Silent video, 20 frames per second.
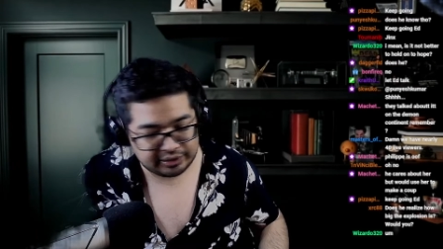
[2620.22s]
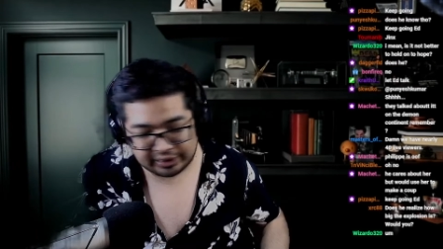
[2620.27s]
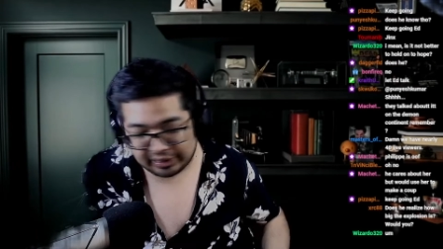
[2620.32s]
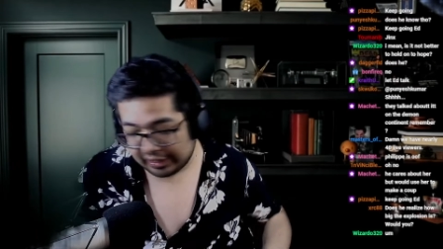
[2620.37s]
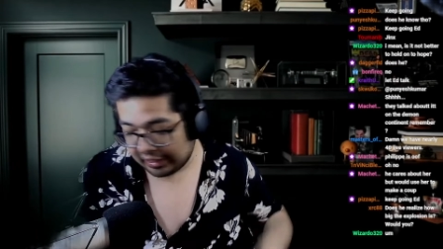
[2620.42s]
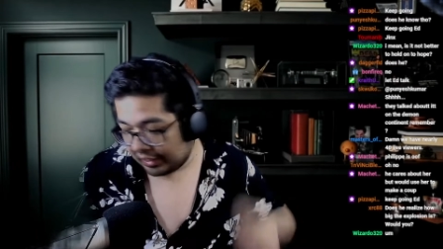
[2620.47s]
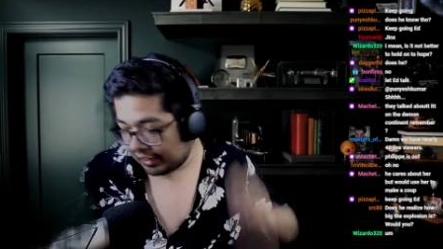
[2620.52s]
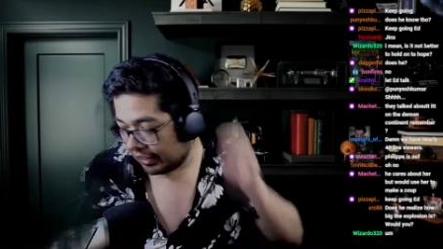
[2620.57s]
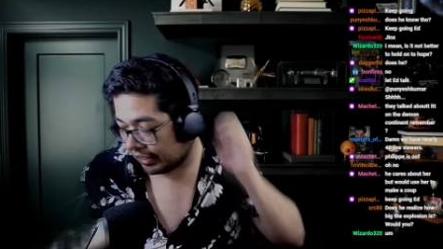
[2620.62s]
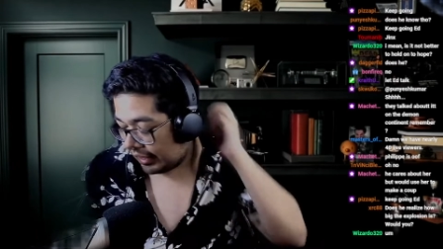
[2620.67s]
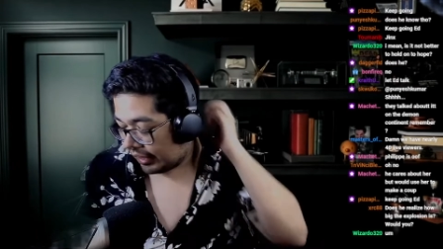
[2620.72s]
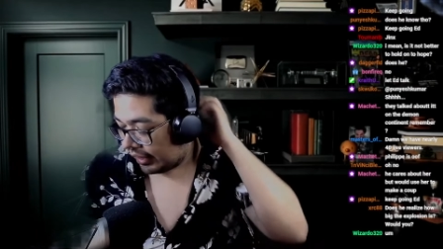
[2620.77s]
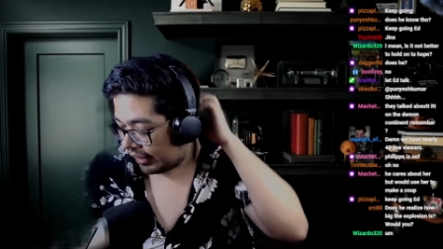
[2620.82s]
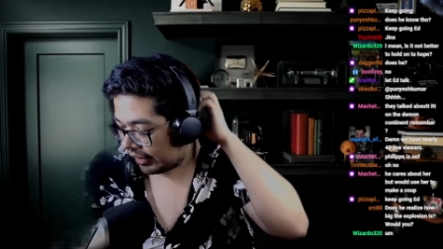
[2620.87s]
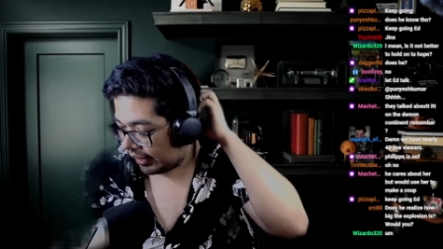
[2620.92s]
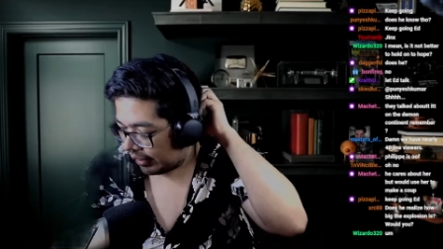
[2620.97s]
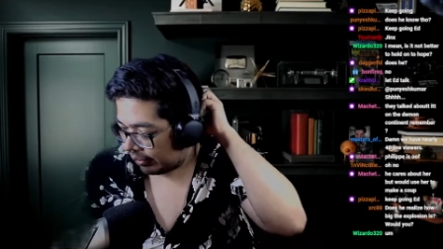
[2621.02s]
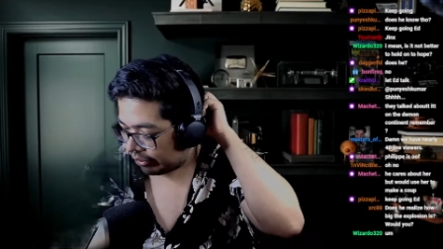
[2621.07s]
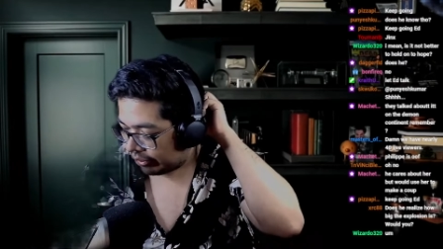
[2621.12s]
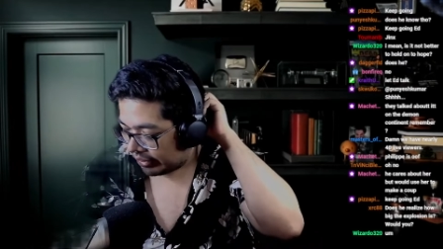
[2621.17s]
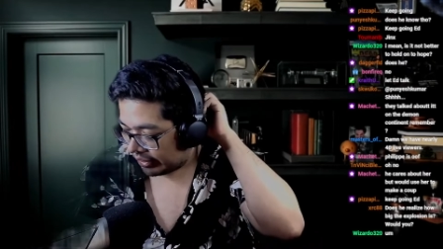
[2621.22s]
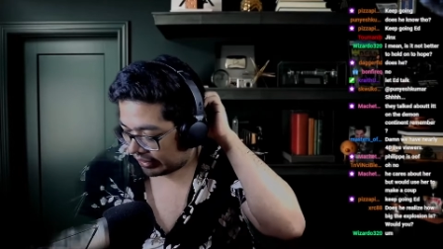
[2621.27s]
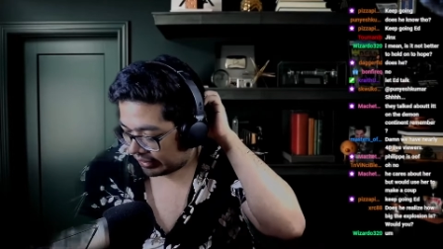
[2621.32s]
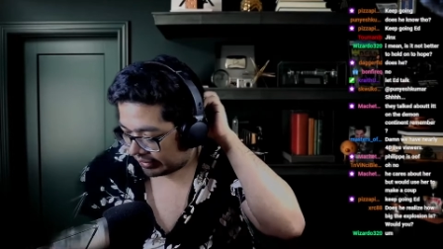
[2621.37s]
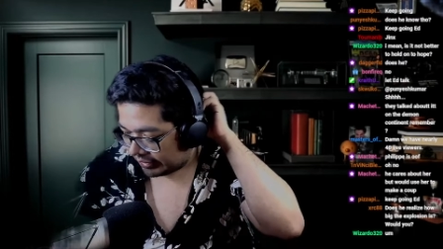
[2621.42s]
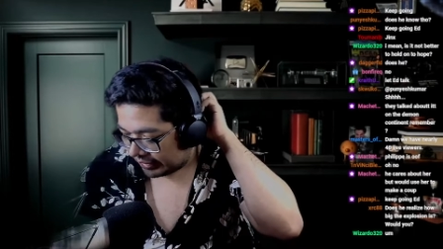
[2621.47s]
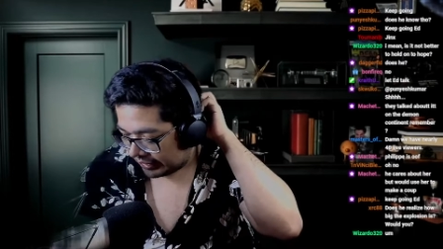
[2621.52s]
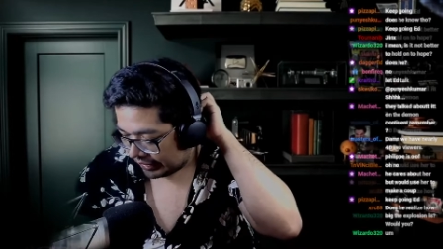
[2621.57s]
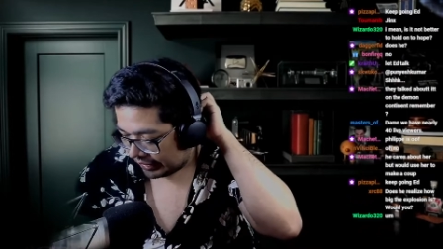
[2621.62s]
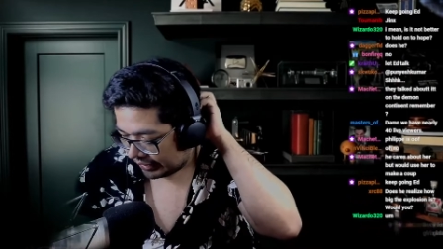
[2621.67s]
Yeah, I
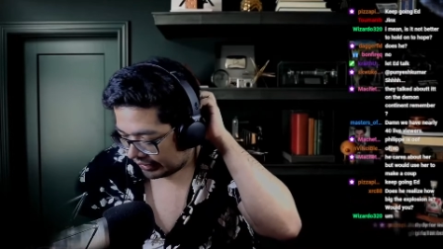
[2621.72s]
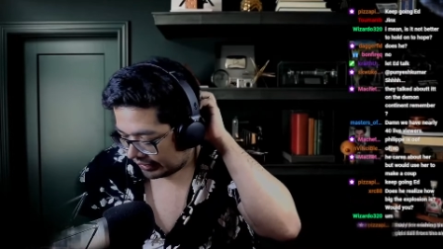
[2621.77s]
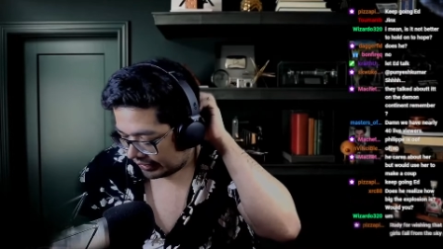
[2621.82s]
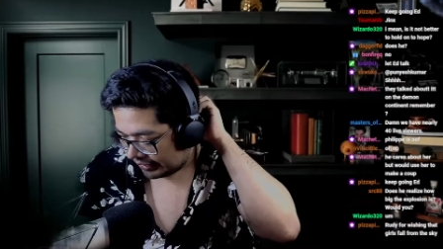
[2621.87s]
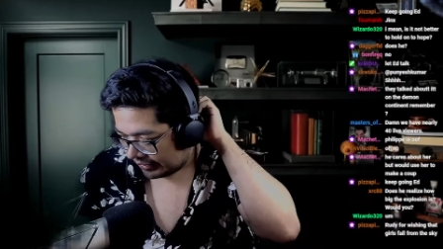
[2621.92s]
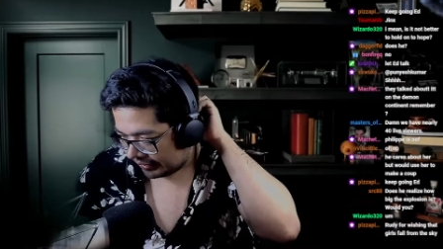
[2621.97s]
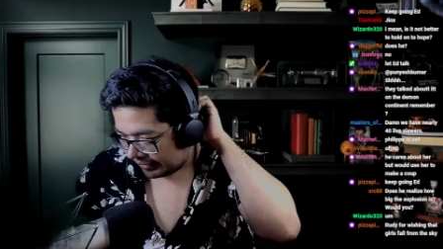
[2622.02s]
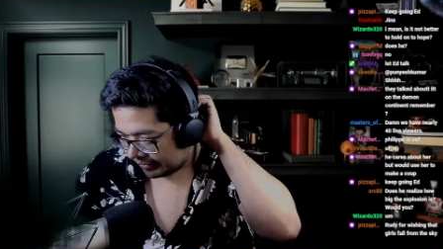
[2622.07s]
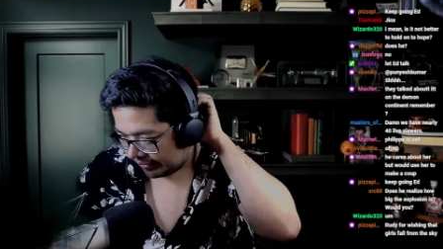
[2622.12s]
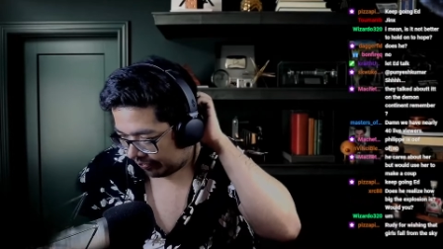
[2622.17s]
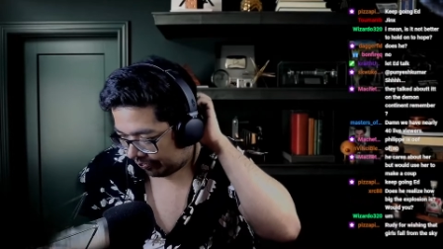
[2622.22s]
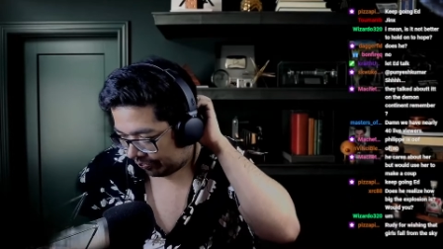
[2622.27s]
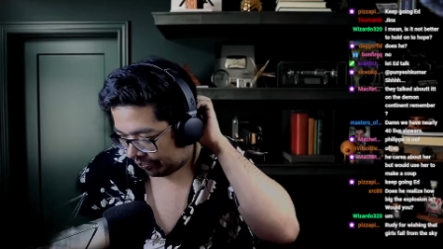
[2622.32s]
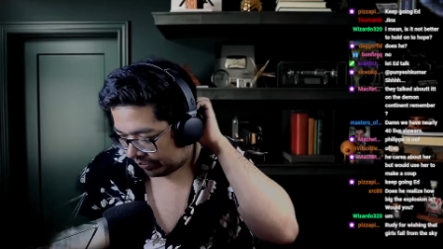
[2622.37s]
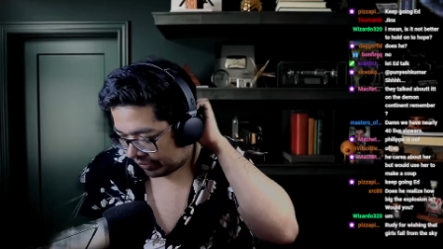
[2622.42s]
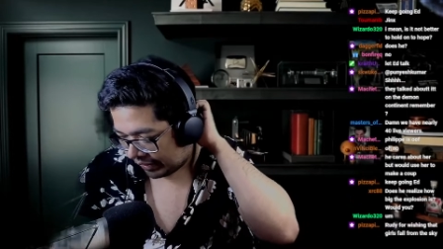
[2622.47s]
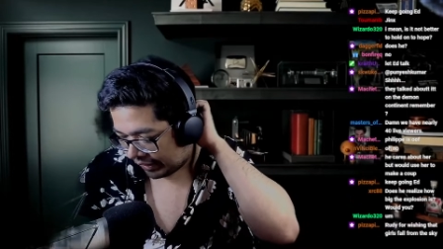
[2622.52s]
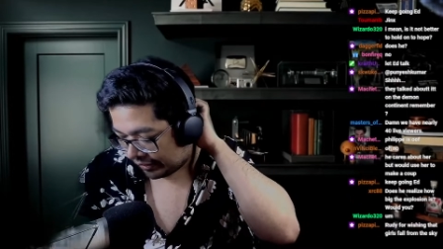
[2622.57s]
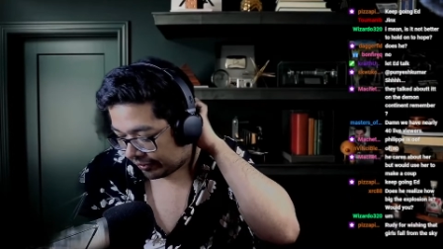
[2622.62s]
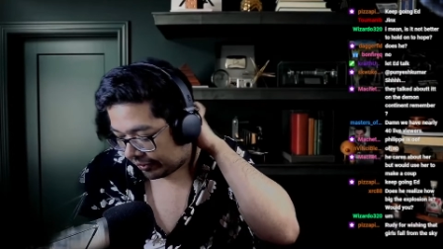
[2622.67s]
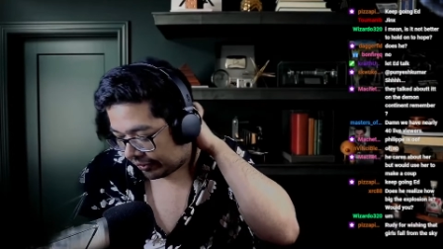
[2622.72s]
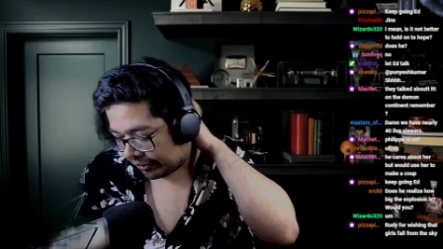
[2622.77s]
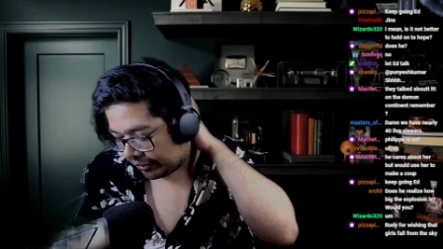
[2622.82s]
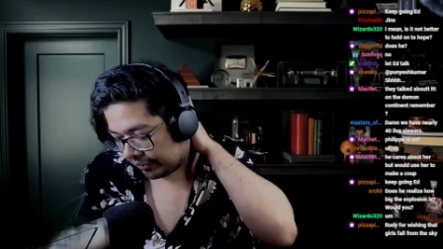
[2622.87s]
wouldn't, I don't